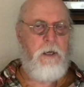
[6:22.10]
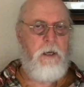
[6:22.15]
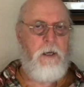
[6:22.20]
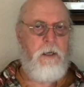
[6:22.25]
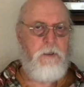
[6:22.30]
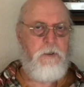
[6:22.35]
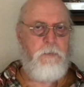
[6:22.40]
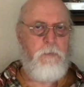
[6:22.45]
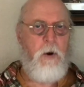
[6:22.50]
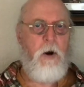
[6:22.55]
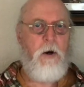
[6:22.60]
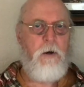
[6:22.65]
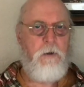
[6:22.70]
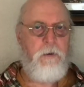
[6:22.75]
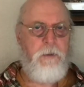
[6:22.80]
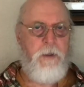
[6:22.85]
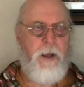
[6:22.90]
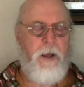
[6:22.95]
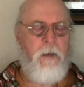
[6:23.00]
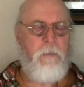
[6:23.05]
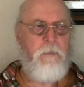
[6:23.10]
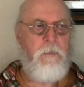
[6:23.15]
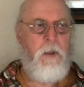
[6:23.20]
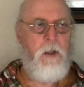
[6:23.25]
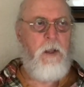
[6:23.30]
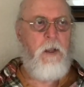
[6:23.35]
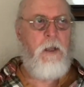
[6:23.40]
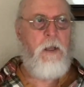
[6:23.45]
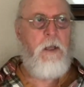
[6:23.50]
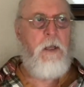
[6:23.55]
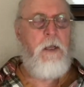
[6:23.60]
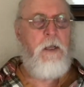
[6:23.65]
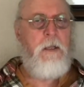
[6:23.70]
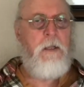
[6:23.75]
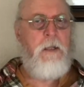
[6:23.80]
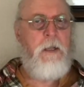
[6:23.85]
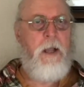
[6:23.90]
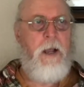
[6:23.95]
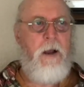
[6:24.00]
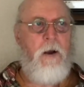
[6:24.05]
as part of that.
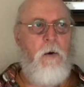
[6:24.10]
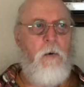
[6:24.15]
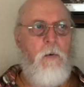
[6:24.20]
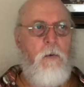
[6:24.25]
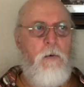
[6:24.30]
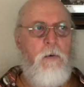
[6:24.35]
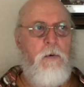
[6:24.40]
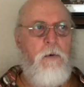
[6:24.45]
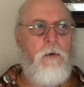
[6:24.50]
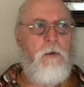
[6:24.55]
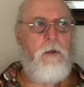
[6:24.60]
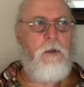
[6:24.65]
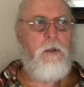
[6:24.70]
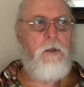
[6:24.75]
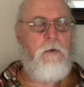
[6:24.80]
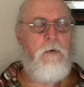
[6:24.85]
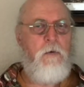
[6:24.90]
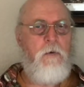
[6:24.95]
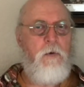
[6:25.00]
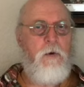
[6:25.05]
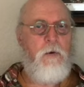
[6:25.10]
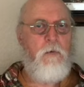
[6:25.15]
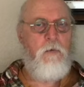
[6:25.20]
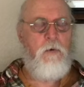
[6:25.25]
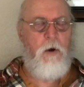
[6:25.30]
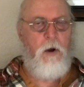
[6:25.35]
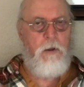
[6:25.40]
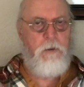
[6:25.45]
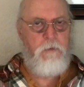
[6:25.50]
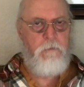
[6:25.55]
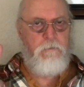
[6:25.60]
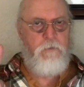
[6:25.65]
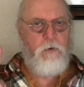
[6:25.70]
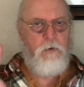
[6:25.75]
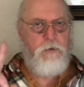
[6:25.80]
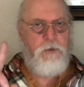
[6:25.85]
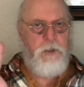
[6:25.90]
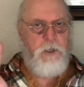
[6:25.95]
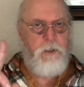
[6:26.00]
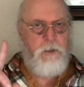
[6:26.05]
Now, on the
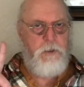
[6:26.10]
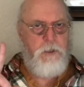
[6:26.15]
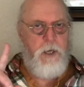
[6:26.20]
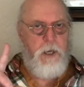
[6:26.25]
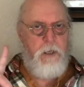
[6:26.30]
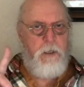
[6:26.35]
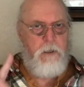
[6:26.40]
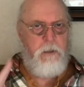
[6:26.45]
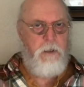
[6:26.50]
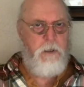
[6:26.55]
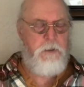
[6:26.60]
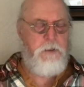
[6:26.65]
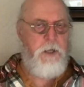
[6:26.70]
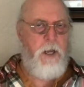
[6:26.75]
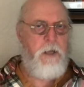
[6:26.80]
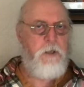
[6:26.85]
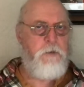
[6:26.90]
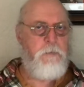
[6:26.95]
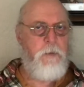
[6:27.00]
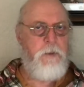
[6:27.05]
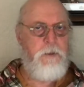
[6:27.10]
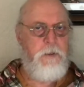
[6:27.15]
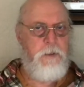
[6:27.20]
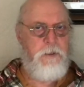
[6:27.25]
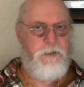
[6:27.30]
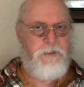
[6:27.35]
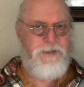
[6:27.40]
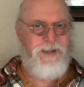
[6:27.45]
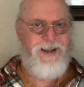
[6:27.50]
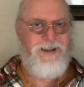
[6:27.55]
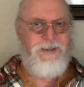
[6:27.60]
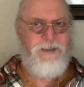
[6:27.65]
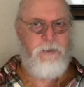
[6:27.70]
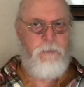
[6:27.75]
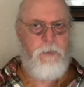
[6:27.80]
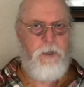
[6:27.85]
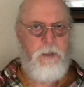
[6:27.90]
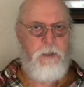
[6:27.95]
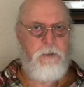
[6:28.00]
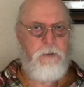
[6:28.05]
first intake assessment, it's 90
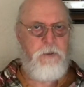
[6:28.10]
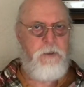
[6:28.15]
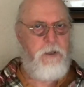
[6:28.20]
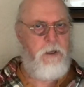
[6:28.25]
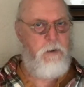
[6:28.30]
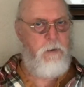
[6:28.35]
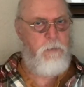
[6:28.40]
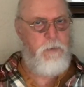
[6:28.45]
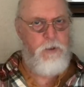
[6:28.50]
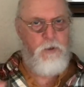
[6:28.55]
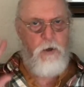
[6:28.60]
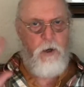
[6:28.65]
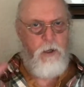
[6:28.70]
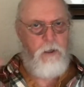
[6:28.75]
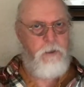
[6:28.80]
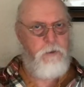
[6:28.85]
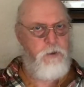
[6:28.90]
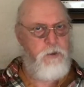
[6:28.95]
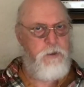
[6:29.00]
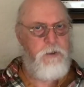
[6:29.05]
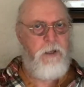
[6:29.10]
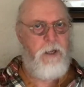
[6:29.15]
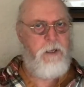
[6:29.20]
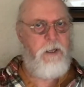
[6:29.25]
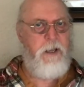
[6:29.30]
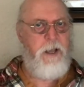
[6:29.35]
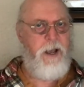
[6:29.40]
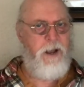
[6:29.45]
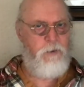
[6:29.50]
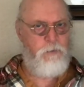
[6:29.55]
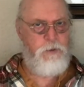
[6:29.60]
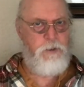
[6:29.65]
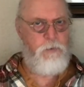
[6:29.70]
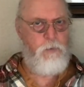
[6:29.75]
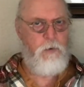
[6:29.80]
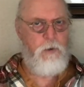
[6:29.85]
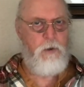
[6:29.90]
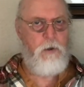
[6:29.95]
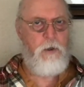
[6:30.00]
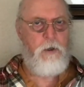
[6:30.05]
minutes. Now, I'll be talking just like county
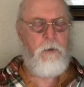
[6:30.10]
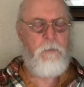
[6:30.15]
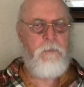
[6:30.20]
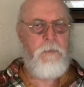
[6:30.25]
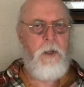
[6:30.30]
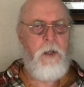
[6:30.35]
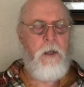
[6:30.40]
work.